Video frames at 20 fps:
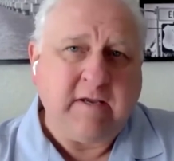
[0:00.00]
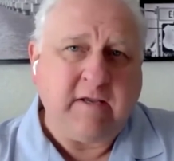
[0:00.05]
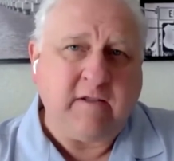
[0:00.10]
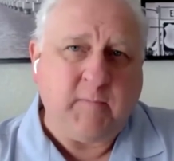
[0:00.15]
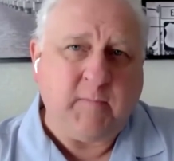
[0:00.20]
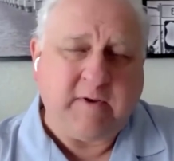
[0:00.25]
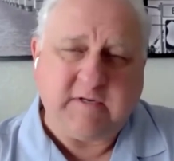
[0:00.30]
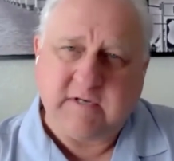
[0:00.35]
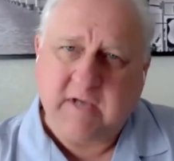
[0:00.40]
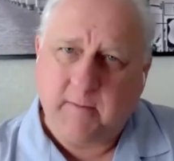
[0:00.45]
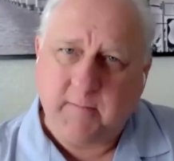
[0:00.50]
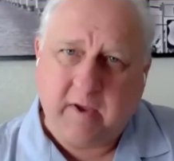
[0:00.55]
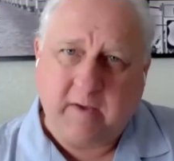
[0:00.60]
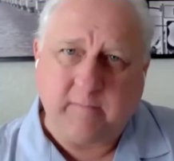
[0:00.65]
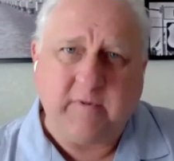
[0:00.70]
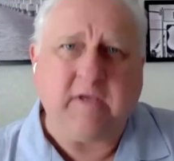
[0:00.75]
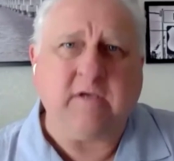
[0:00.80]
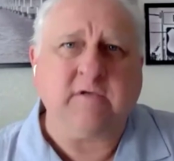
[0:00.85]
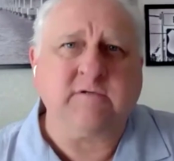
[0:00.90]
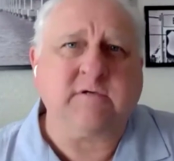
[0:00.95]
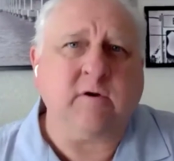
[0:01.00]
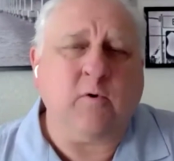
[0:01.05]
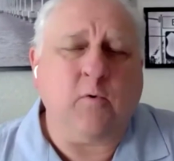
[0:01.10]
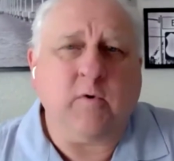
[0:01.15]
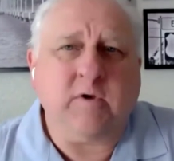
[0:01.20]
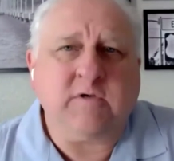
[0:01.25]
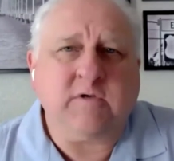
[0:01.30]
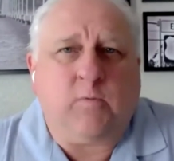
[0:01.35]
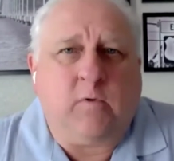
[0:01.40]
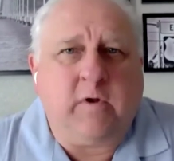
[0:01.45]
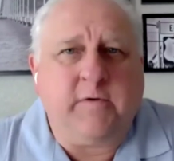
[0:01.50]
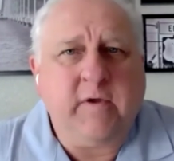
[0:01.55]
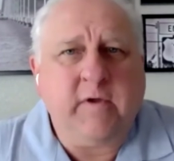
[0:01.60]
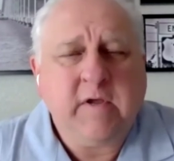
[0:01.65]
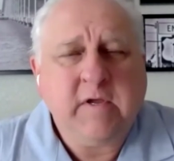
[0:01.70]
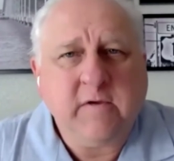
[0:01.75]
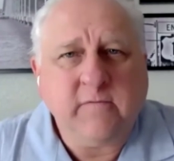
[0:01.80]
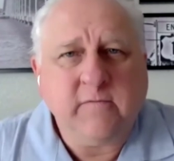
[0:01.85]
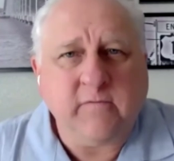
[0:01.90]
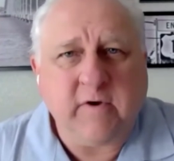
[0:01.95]
In the meantime, I'm Nelson Griswold
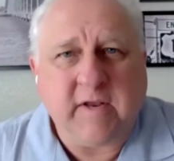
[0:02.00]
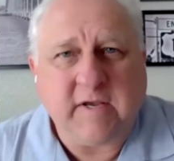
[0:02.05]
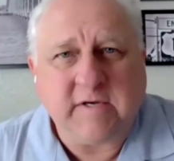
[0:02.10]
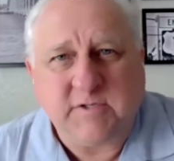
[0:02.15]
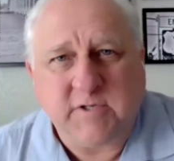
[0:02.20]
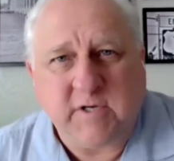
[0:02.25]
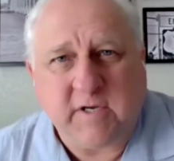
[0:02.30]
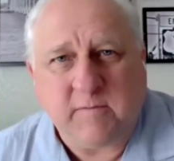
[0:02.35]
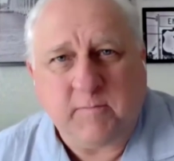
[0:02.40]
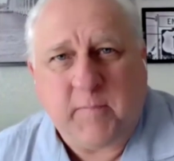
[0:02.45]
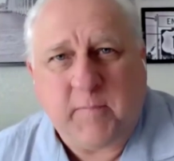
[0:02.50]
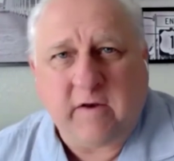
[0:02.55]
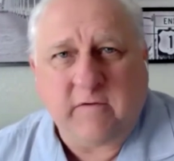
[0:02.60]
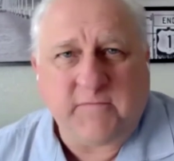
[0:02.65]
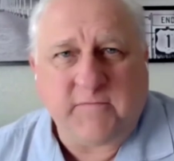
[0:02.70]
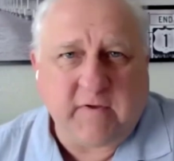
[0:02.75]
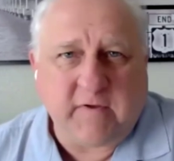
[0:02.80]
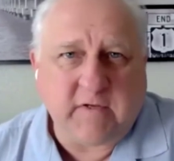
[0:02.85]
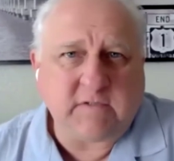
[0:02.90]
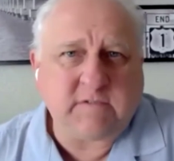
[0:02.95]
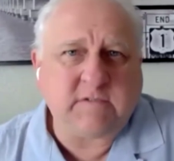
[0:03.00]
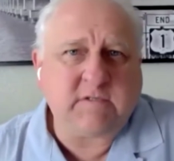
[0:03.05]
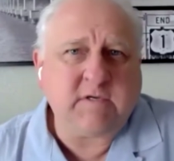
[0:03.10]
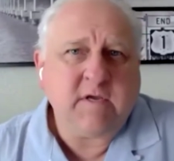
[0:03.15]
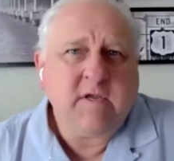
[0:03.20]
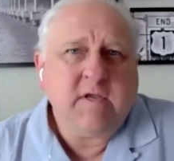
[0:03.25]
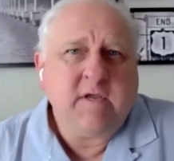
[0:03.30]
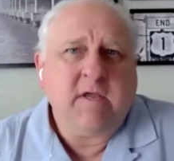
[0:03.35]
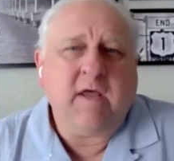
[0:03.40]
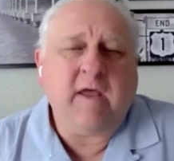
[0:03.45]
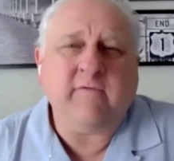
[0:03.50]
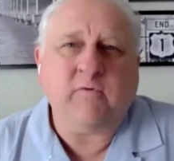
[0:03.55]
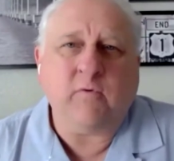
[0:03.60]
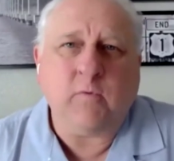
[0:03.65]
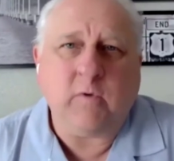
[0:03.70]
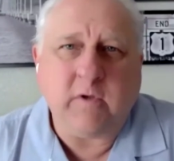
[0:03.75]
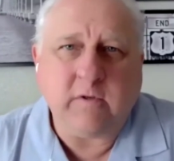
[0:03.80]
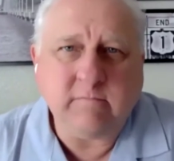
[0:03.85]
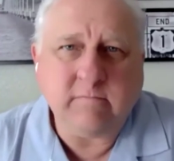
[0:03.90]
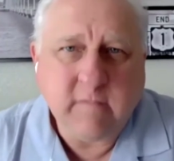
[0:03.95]
for Next Gen Benefits.
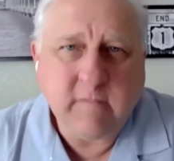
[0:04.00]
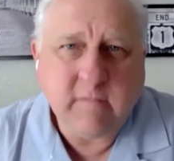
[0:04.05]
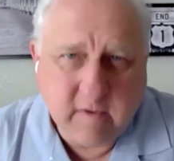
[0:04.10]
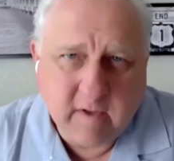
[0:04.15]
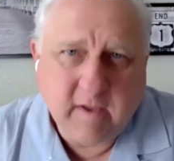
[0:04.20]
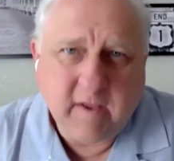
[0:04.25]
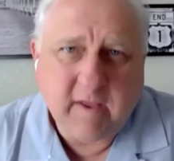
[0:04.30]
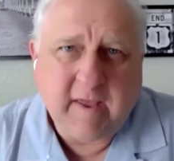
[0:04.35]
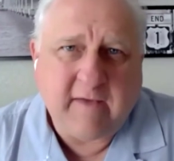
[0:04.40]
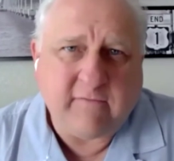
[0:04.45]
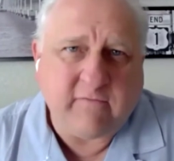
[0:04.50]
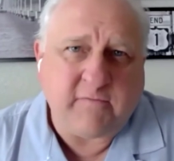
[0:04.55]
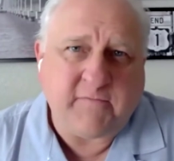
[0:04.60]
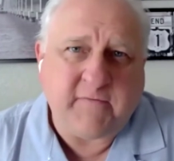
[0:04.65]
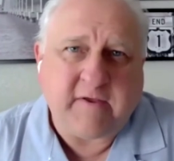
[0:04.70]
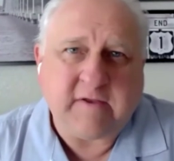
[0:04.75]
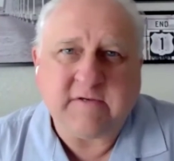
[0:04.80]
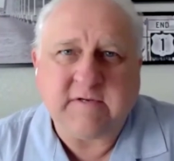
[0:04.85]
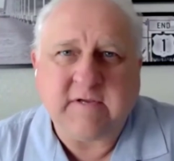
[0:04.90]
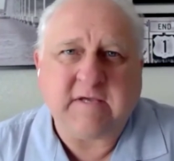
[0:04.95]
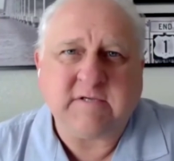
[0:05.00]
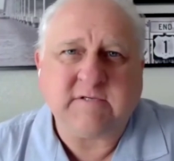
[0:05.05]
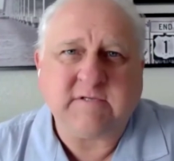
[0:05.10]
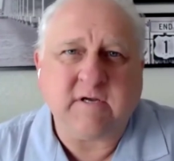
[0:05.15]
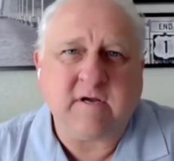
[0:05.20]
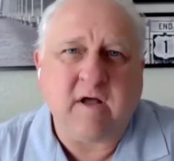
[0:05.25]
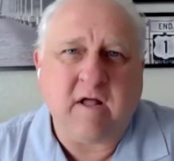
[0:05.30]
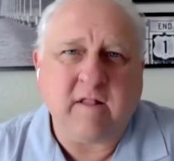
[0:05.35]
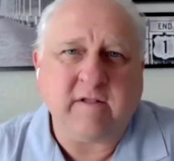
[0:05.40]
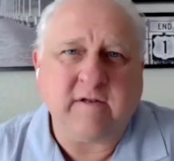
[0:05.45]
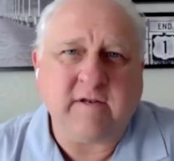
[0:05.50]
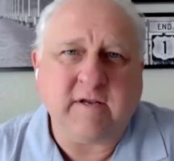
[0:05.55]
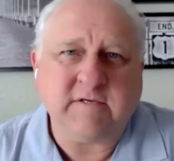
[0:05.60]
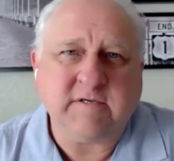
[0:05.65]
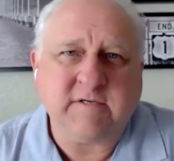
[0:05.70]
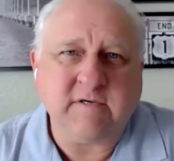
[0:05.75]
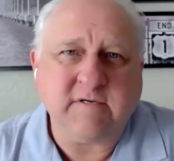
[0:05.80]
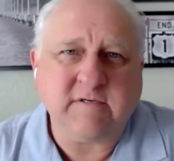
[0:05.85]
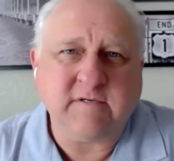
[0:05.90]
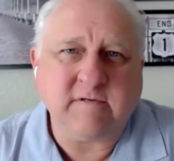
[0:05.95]
Everyone, have a fantastic
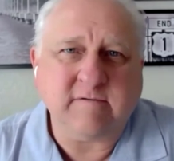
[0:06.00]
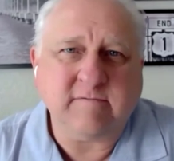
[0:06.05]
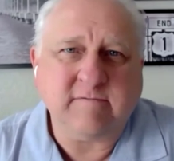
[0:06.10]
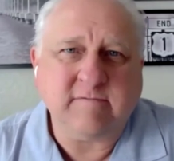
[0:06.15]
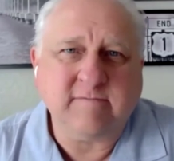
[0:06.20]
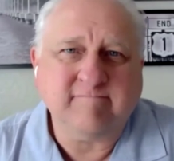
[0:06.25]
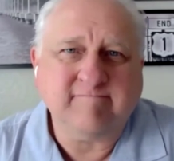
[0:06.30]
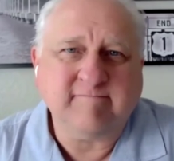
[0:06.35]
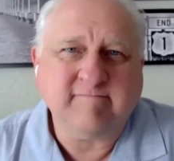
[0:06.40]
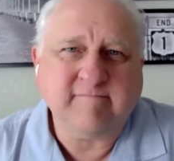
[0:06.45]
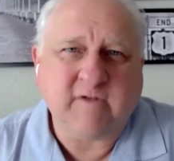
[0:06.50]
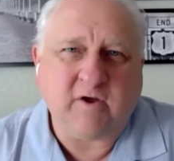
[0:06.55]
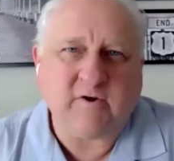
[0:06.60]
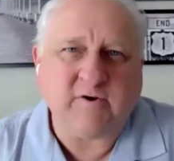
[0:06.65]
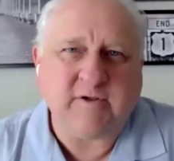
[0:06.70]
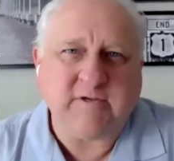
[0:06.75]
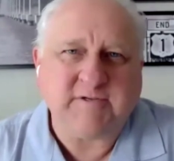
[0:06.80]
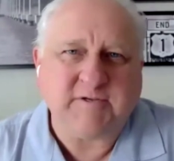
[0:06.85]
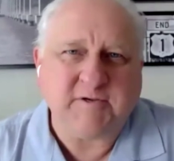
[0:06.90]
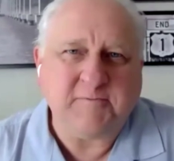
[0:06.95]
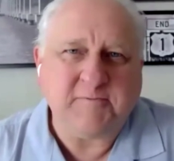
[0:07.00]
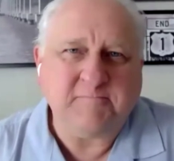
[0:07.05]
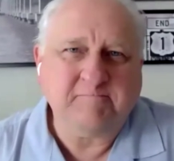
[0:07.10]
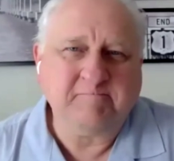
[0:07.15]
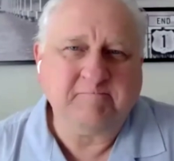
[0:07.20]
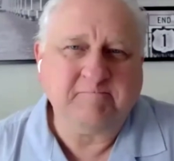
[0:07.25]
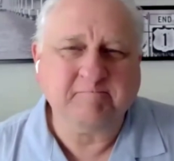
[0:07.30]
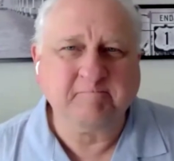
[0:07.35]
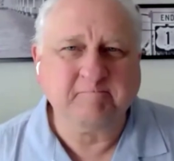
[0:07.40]
holiday season. Talk to you soon.